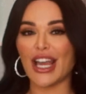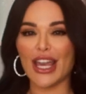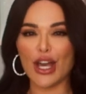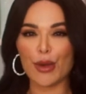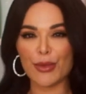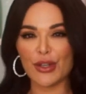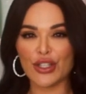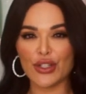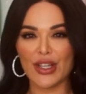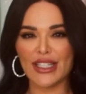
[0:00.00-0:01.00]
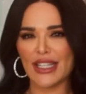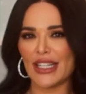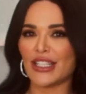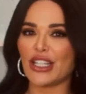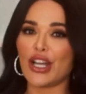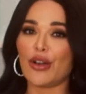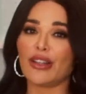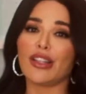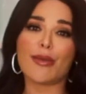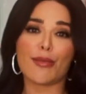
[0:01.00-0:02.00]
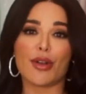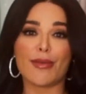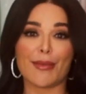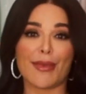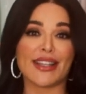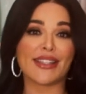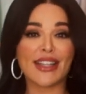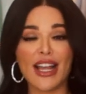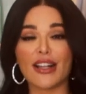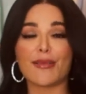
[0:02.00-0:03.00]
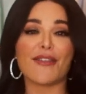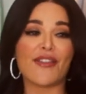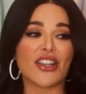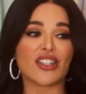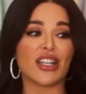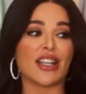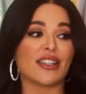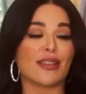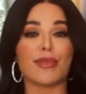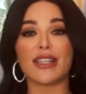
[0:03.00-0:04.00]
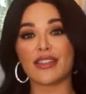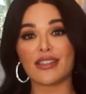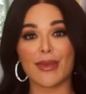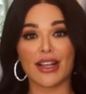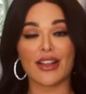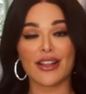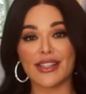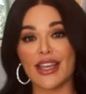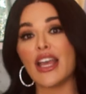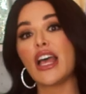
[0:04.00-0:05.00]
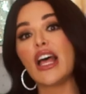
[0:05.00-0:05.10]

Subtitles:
I hope you enjoyed getting to know a little bit more about my style, my fashion, and some pieces in my closet.